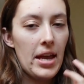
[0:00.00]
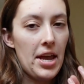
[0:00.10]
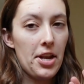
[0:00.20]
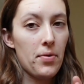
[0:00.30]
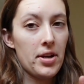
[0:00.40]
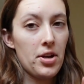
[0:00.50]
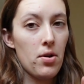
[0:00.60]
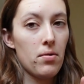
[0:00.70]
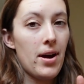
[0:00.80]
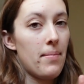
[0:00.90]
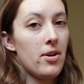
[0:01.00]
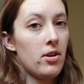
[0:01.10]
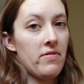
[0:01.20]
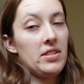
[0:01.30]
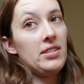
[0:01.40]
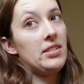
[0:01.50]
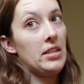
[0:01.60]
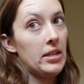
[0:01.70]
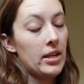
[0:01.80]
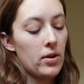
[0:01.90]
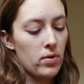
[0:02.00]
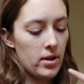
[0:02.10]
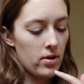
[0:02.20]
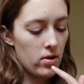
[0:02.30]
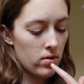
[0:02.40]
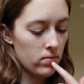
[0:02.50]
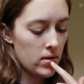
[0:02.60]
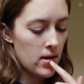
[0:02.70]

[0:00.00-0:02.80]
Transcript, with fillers: anyone I know. I might not even see anyone I know